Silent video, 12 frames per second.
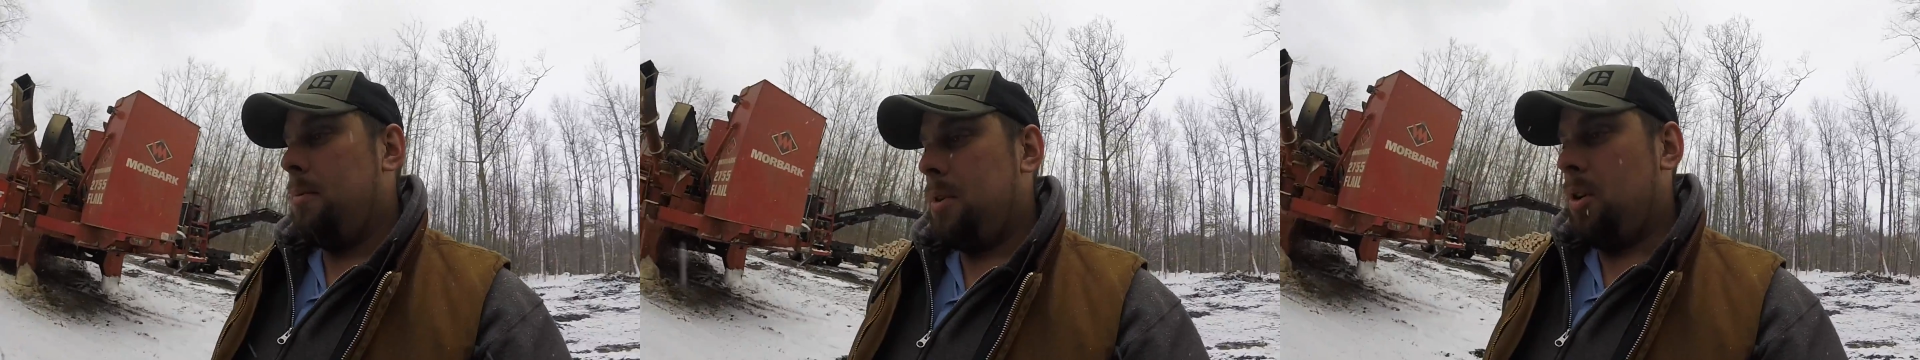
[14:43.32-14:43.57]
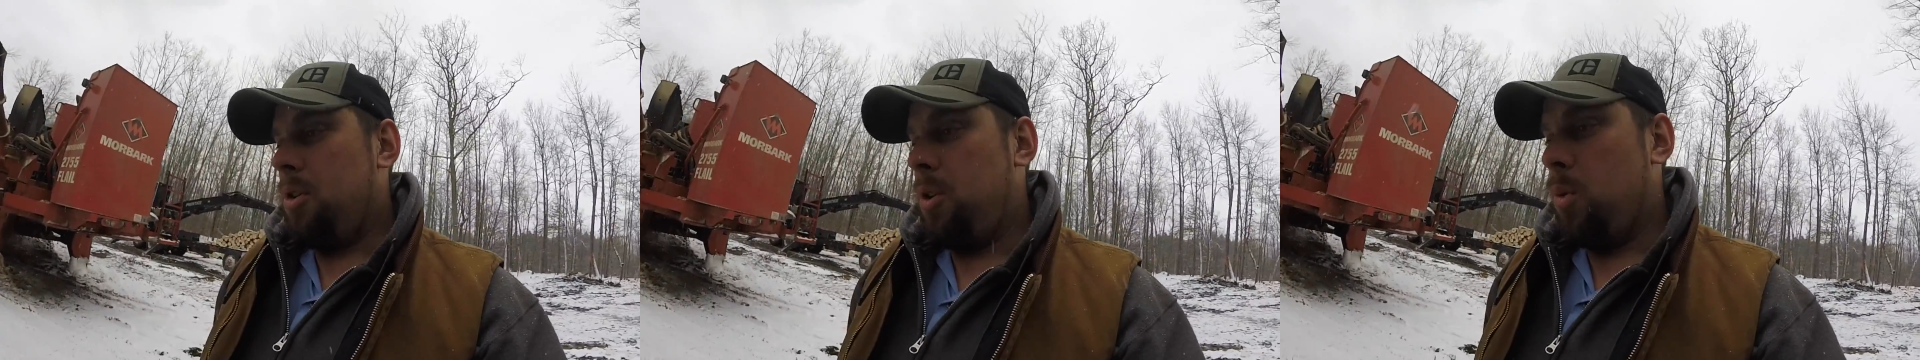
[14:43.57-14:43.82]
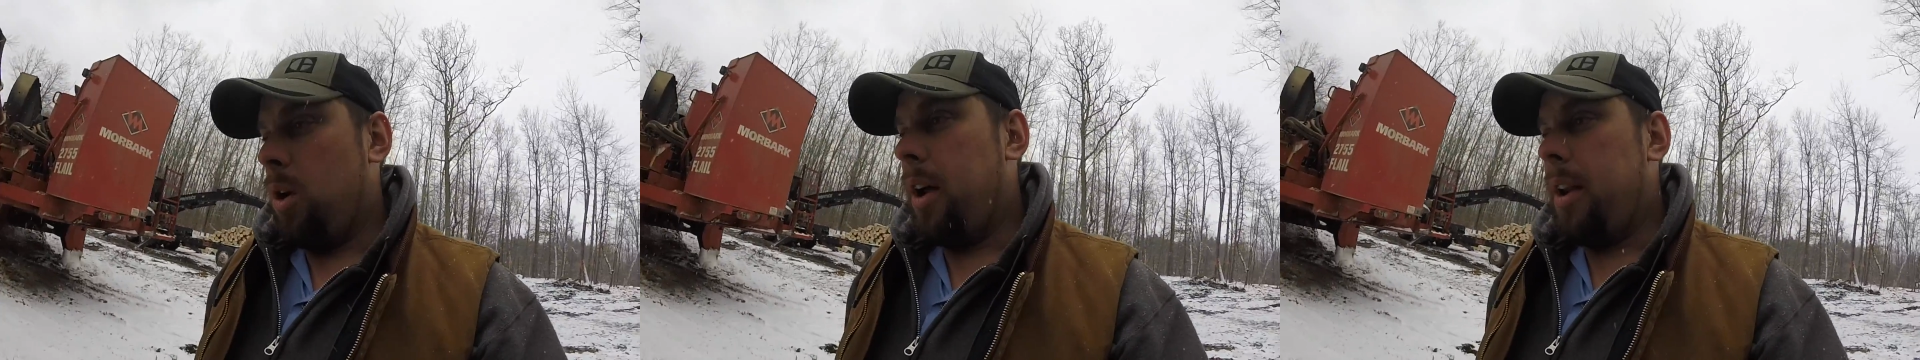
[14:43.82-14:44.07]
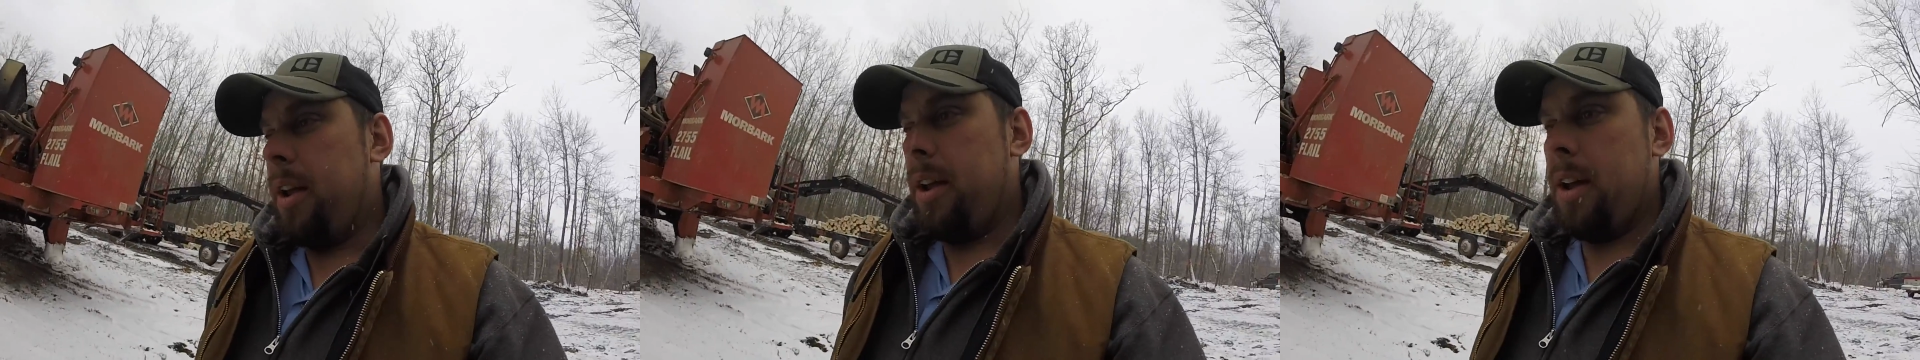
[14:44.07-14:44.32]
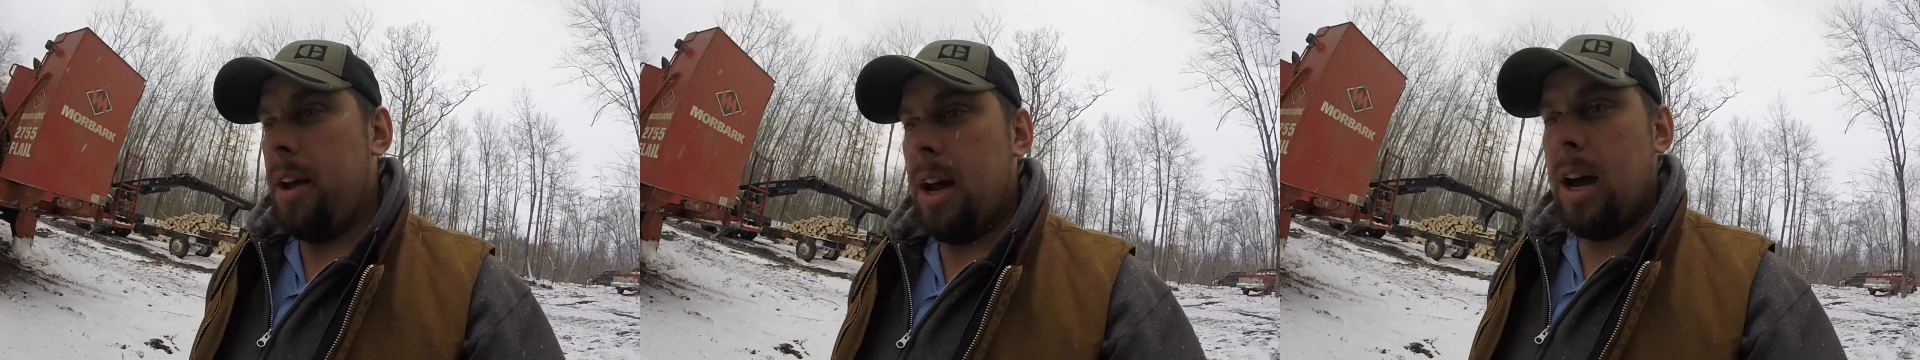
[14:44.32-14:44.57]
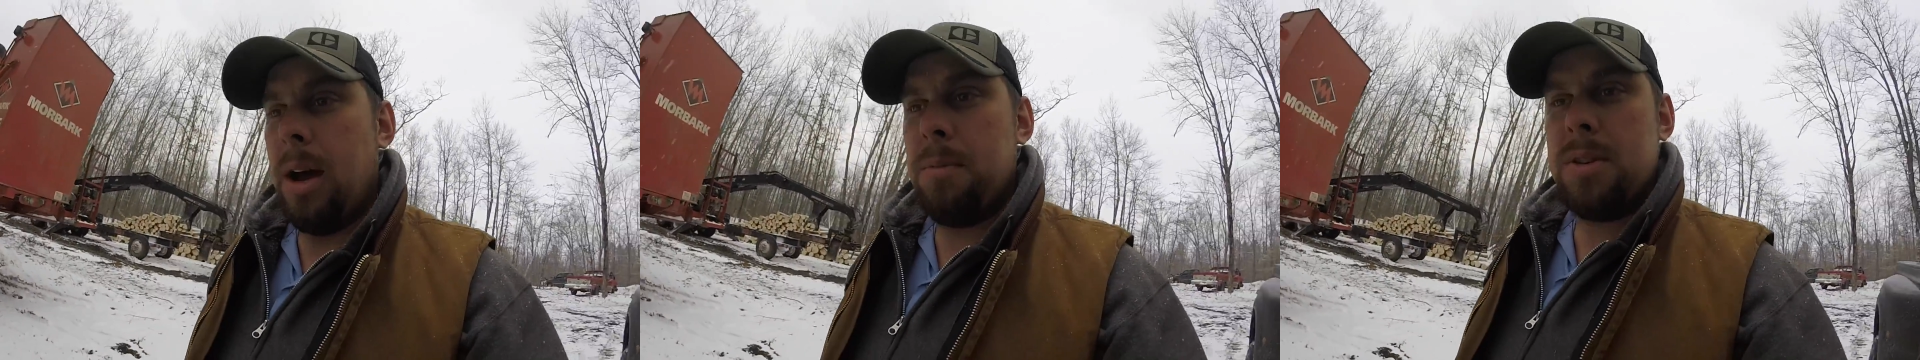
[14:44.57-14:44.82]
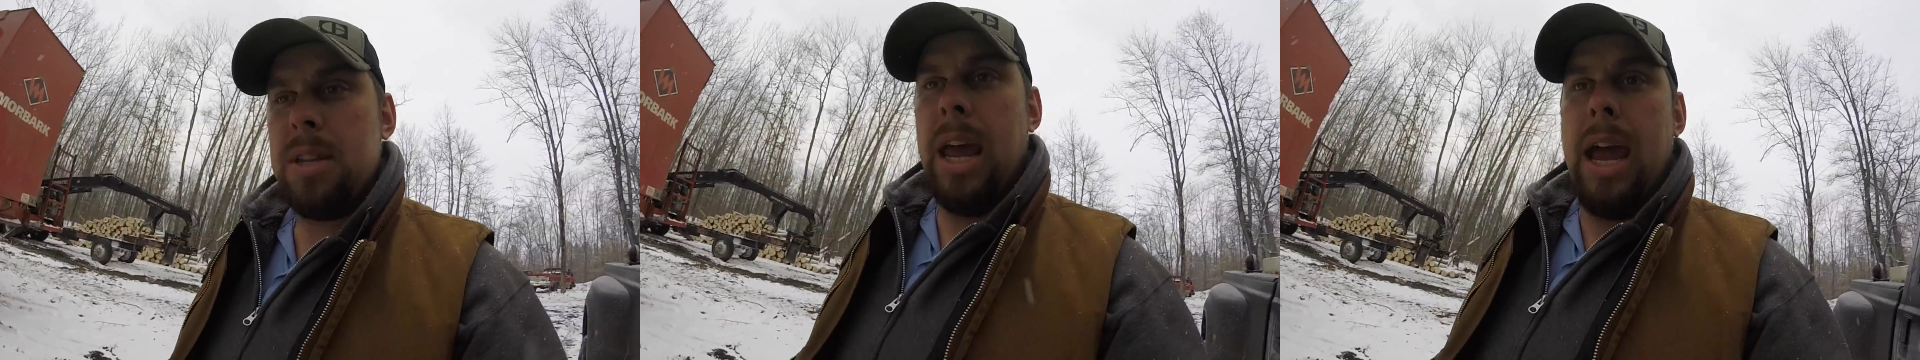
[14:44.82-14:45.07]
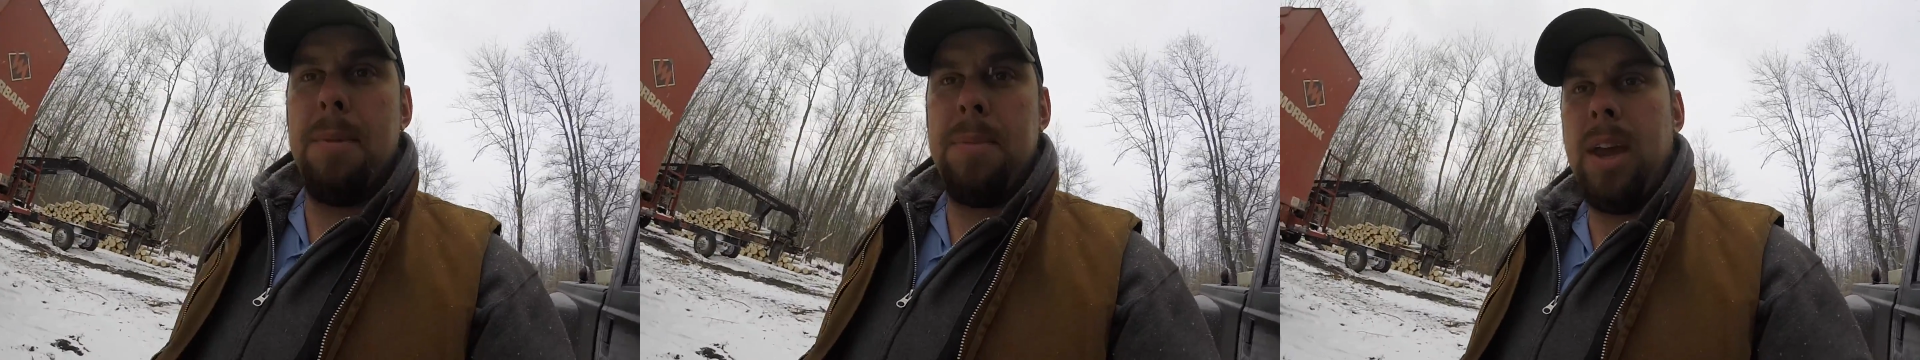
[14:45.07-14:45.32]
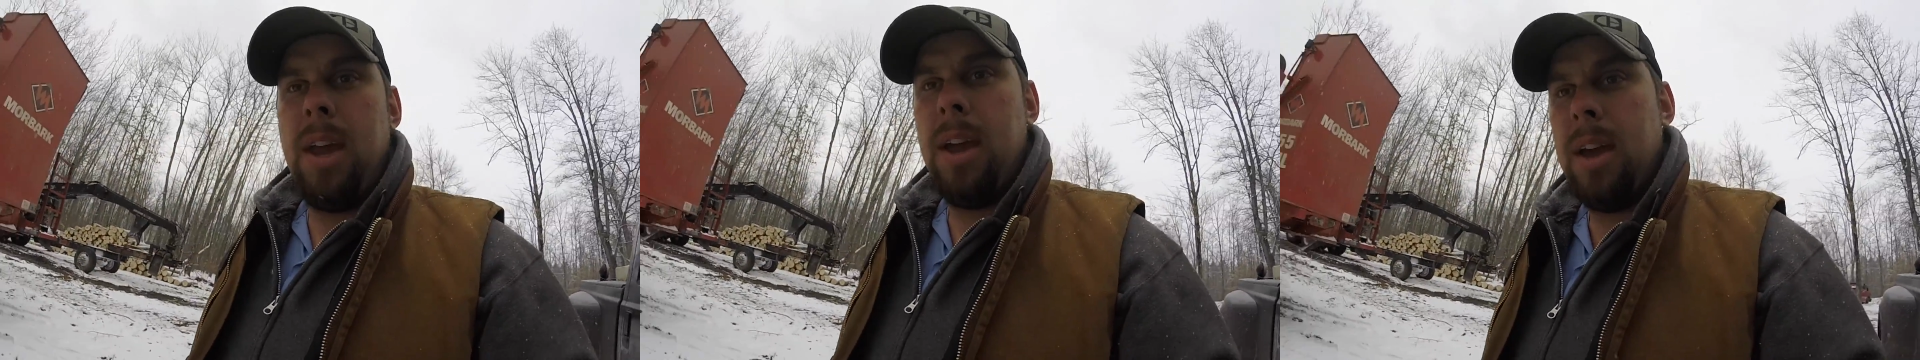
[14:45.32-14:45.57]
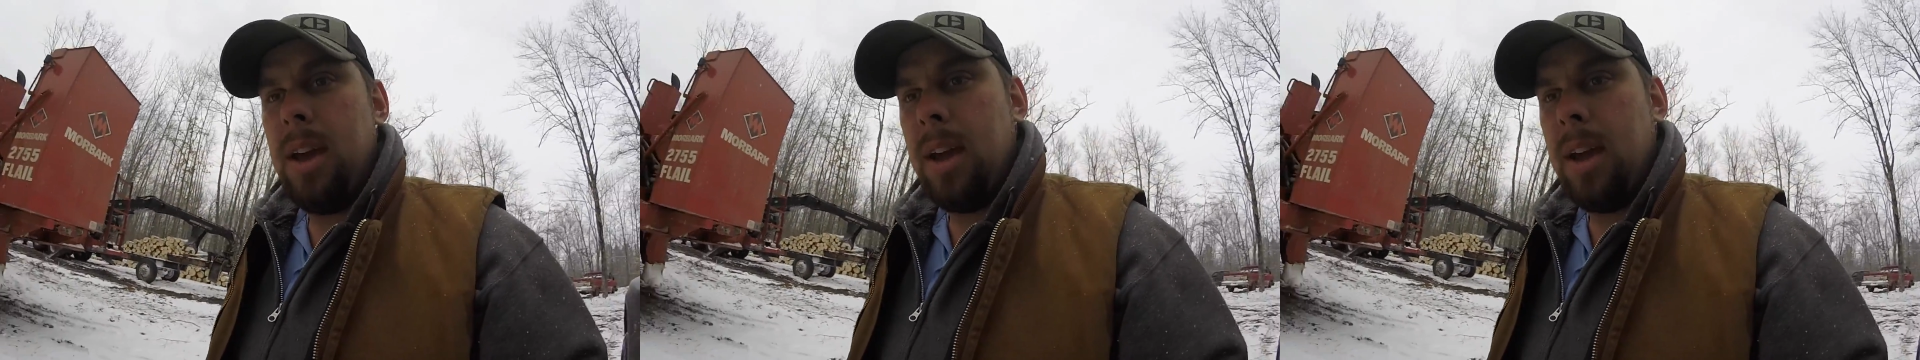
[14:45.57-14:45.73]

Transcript: telling you what, I'm just a happy